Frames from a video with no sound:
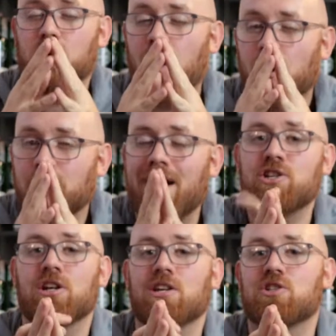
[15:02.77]

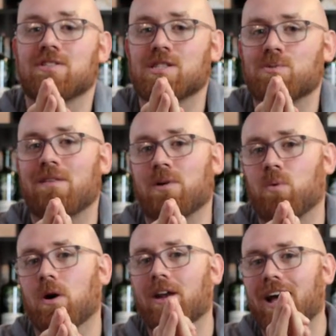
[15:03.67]
congratulations to
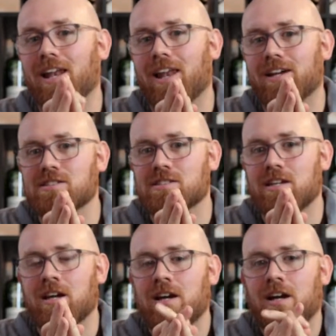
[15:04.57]
everyone at
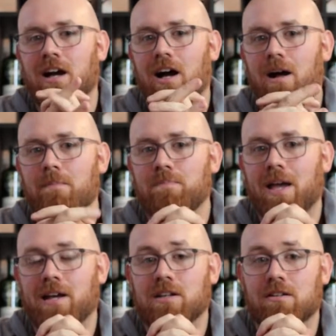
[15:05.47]
Legacy,
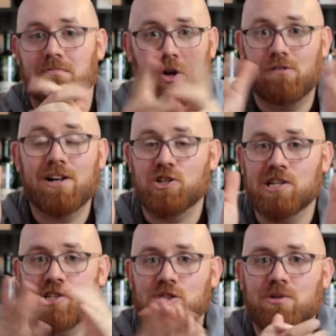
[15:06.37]
and
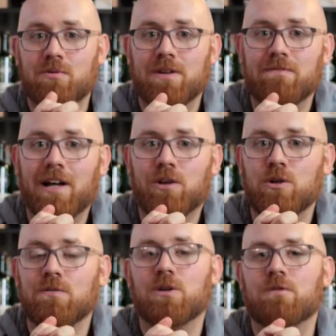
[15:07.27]
congratulations to everyone in
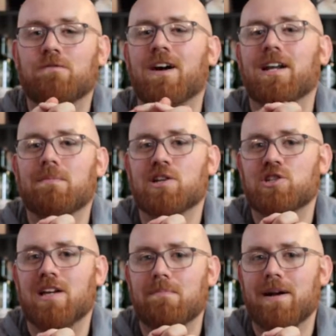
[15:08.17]
Vancouver who finally managed
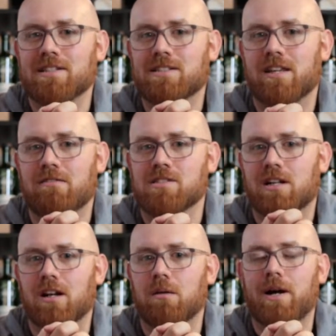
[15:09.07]
to get back together as a
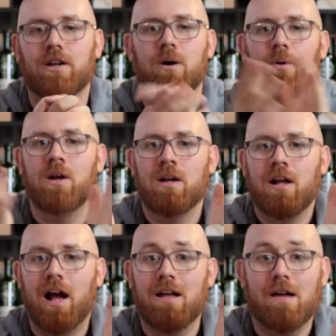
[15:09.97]
club. I know
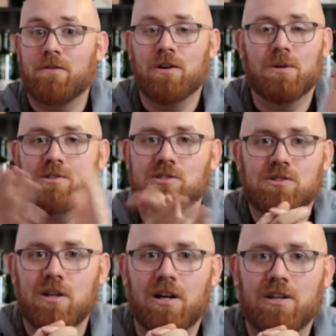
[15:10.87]
I've heard it
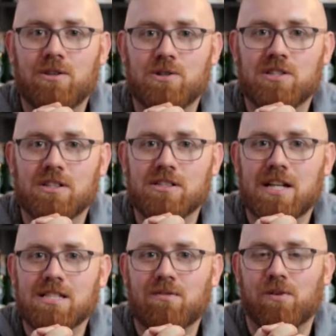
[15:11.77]
was a huge
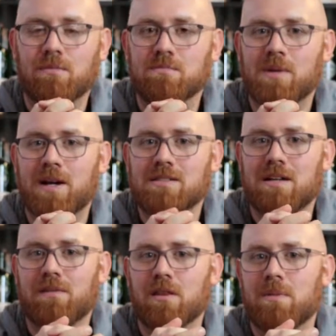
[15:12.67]
success from
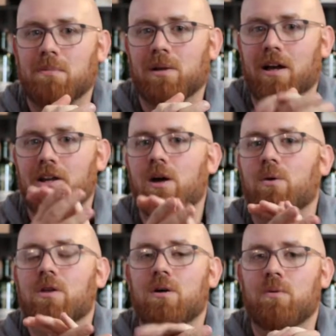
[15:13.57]
several of the people I
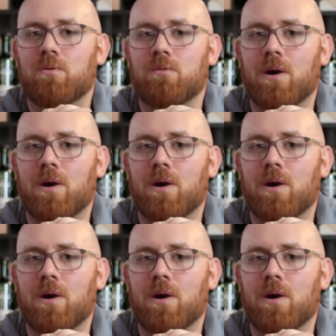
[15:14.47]
know who